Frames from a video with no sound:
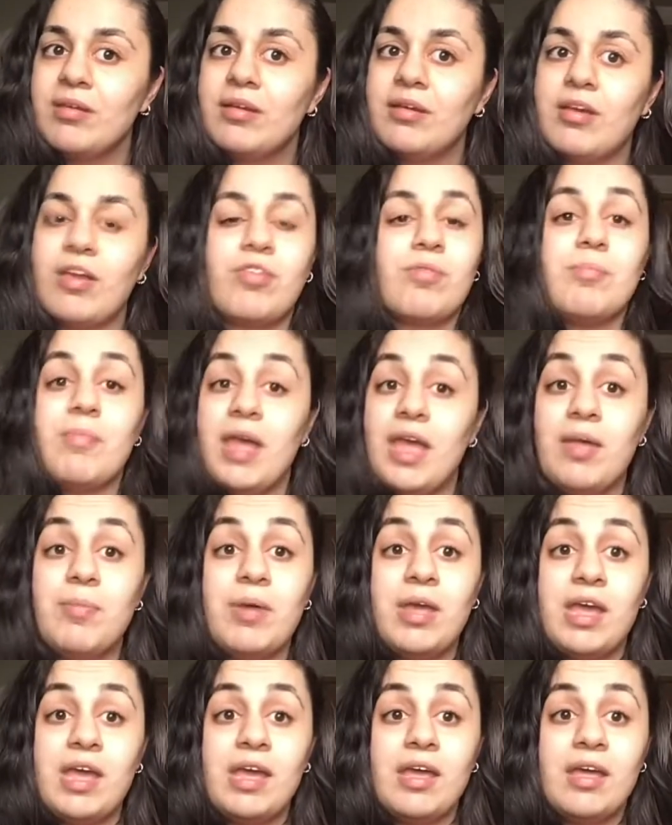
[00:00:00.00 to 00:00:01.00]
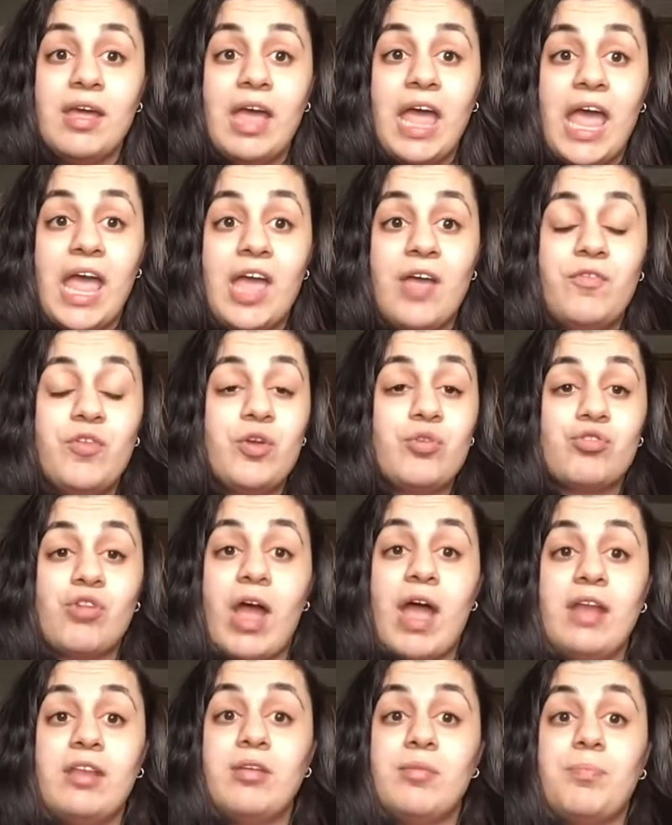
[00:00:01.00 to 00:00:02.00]
Because maybe if you
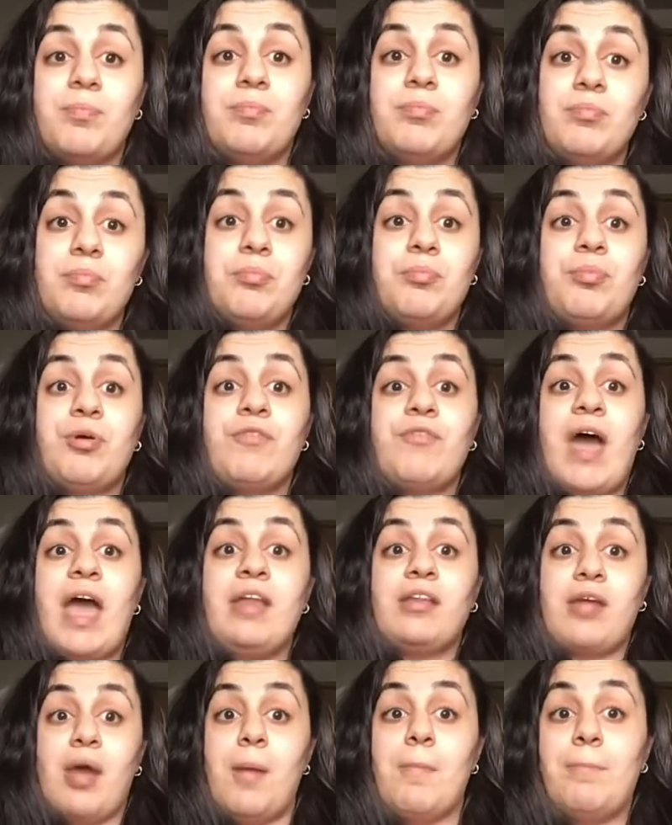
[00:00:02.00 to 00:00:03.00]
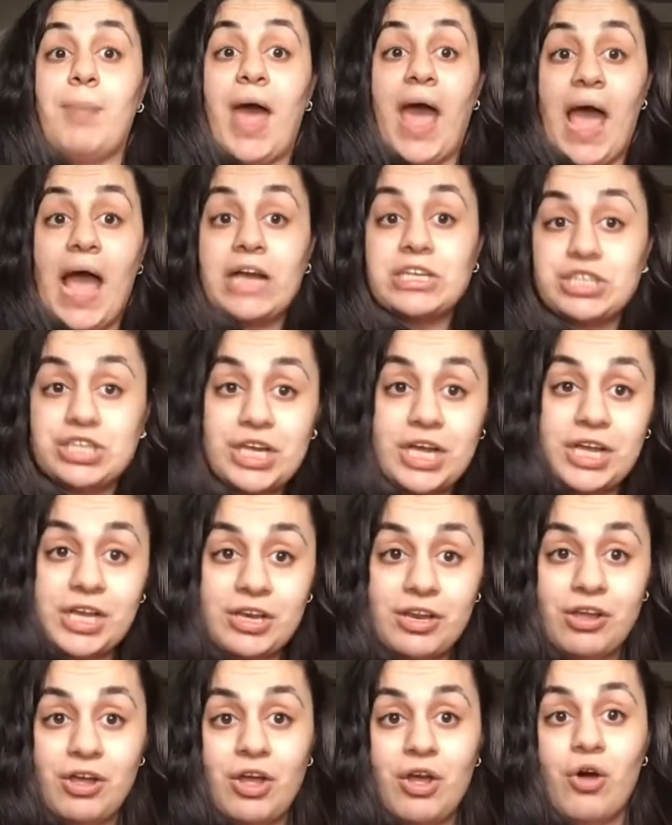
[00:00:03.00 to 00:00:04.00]
tried to provide
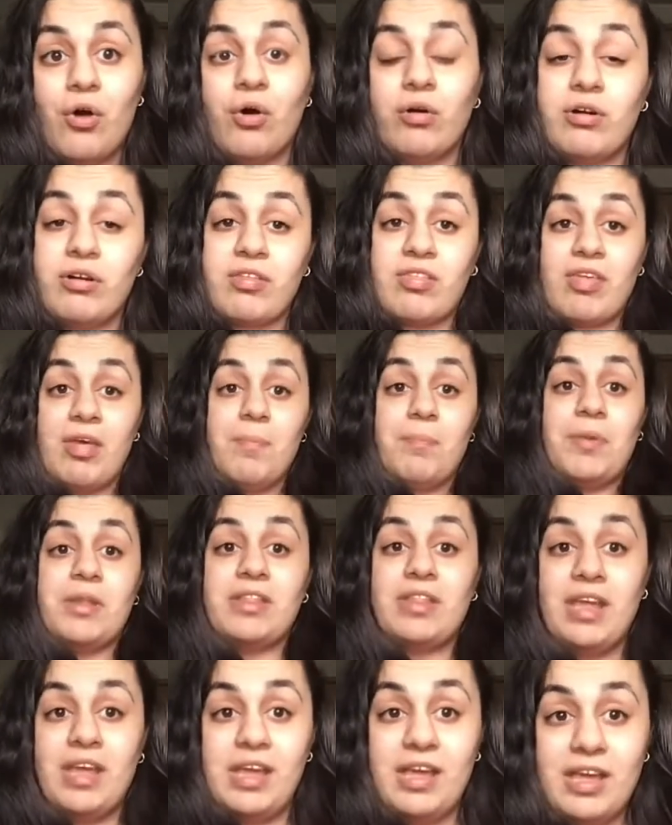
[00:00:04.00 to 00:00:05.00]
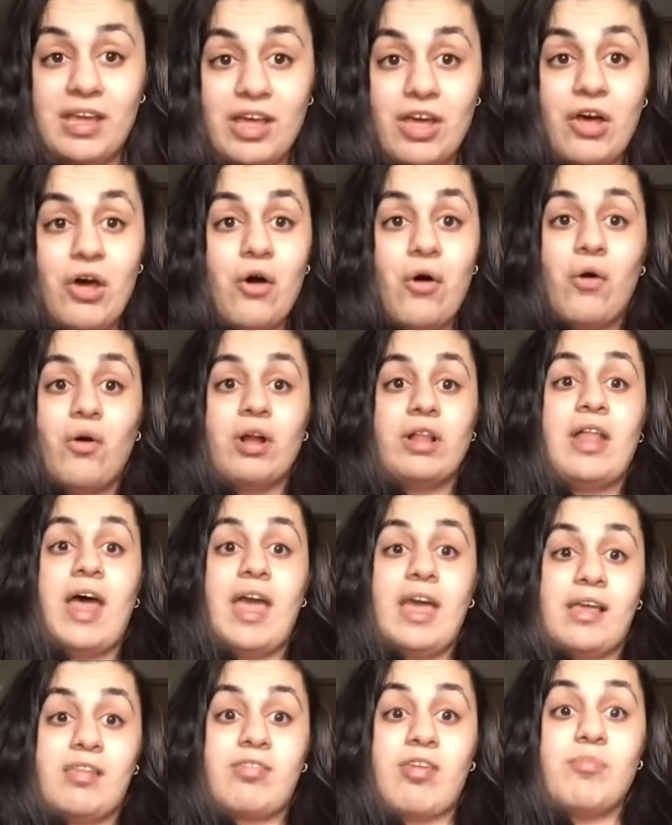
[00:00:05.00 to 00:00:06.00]
compassion or sympathy or,
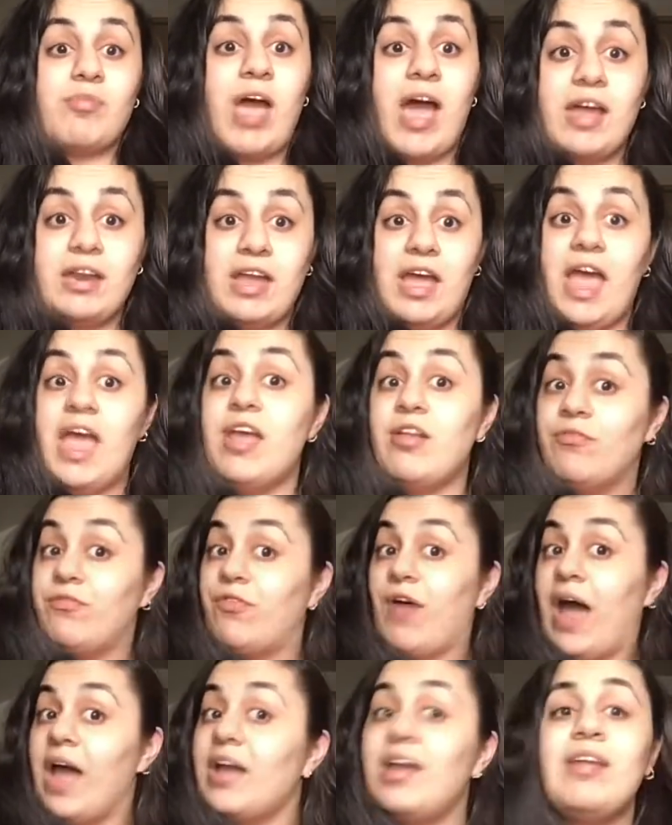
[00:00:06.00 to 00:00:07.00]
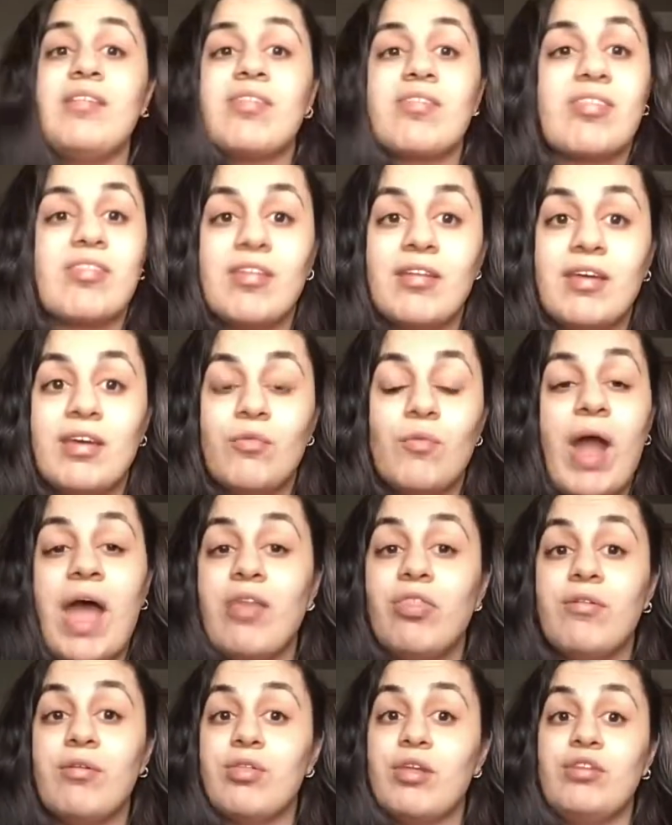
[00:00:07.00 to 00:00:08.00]
like, some kind of advice
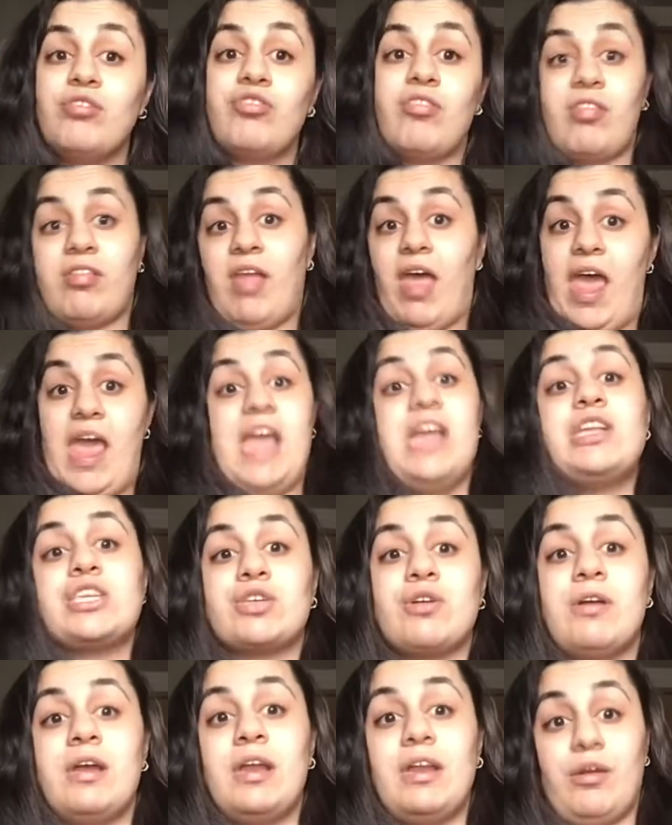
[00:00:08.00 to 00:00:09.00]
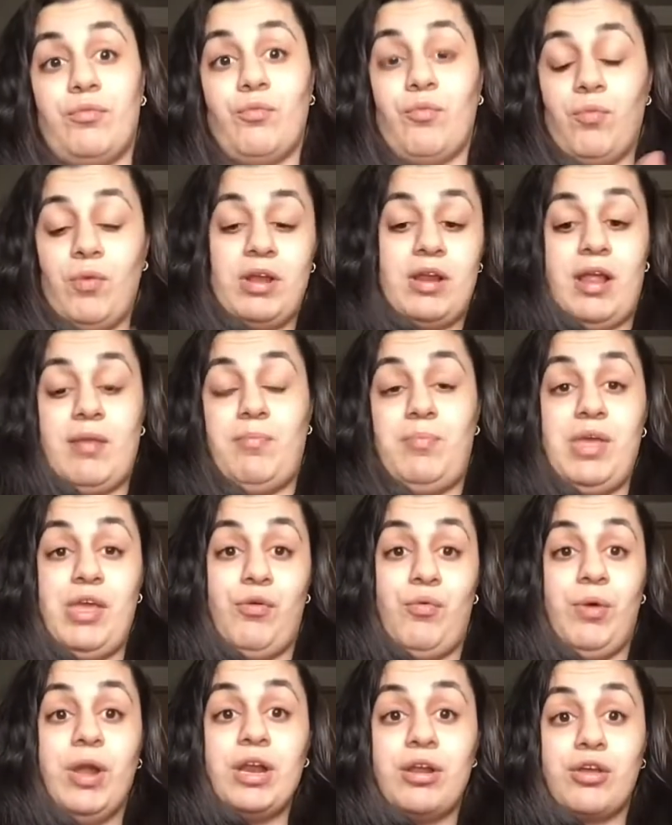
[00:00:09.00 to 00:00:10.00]
rather than just hatred and
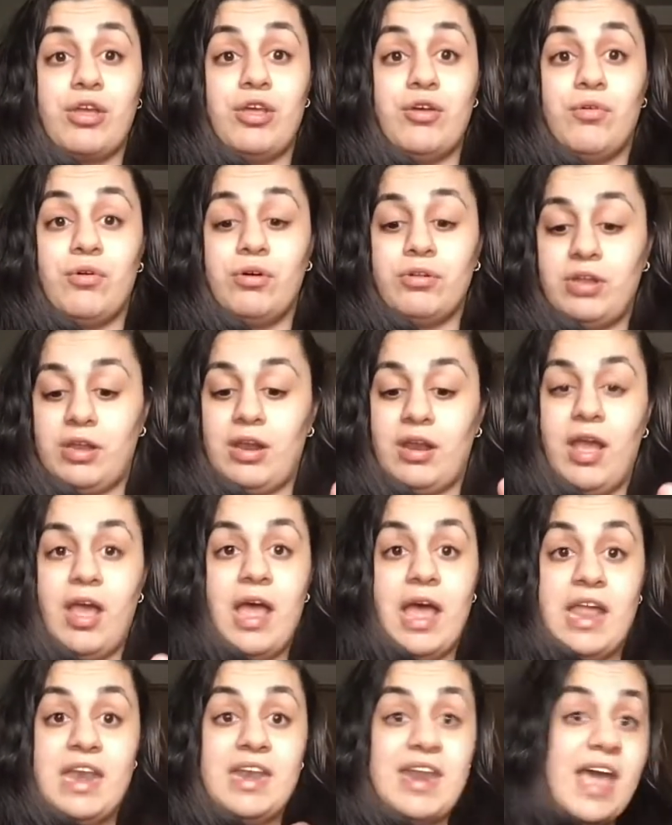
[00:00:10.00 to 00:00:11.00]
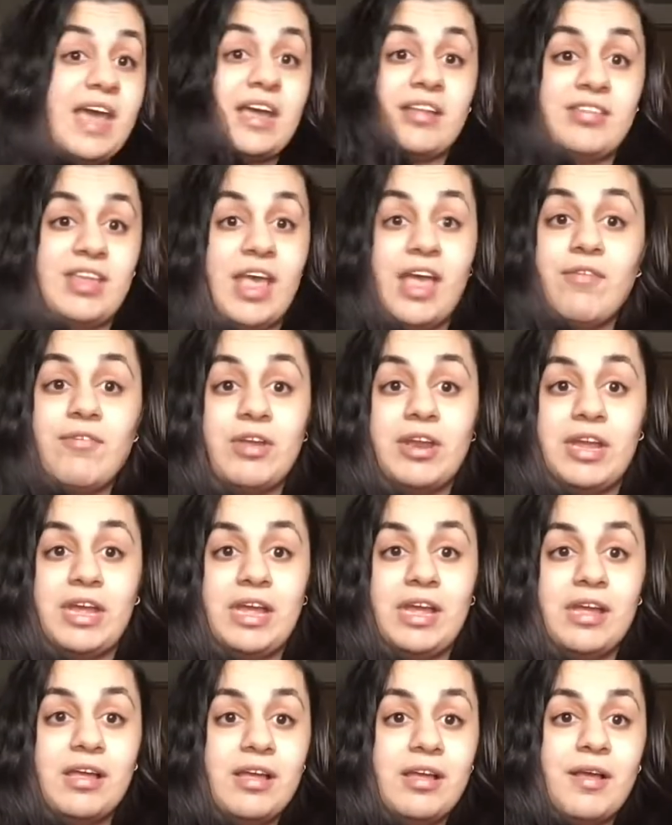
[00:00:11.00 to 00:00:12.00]
being ridiculed and
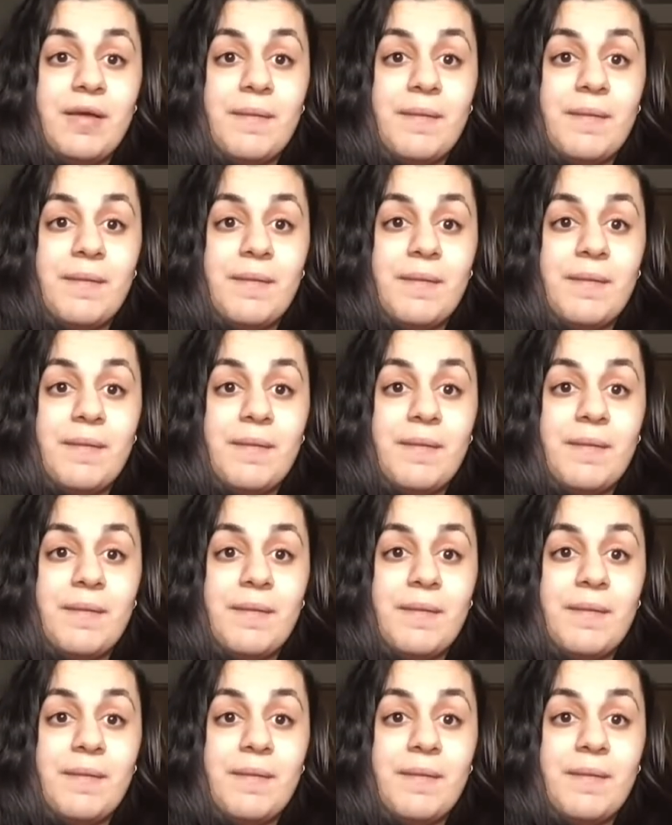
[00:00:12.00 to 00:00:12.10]
negativity,